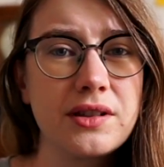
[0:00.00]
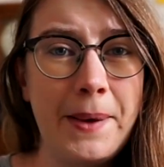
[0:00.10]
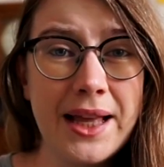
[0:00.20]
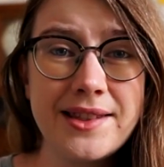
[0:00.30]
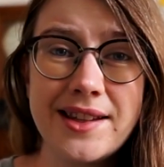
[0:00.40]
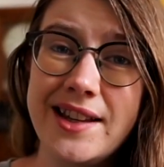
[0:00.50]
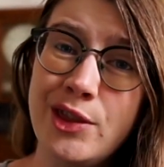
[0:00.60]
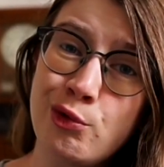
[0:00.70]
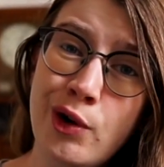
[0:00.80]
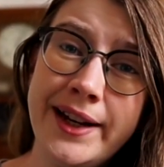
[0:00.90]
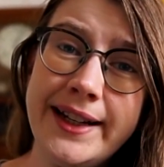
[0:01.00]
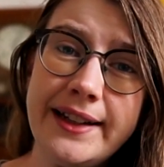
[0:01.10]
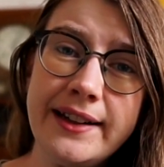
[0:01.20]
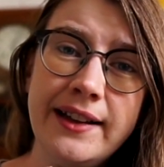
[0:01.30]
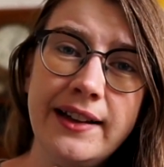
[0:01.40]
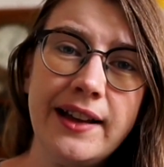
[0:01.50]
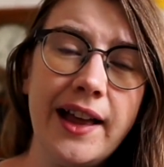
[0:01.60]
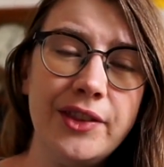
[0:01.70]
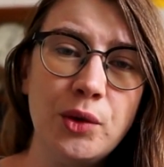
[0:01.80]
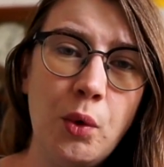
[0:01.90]
better in the rain
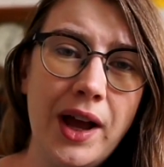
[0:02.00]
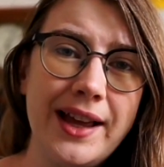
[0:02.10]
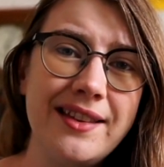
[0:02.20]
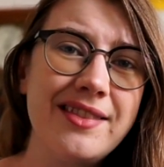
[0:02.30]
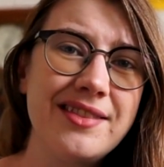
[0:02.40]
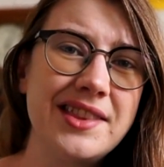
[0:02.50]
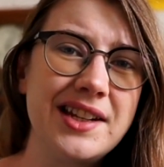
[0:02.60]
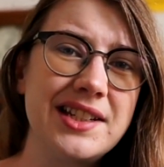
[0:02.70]
and the wet than it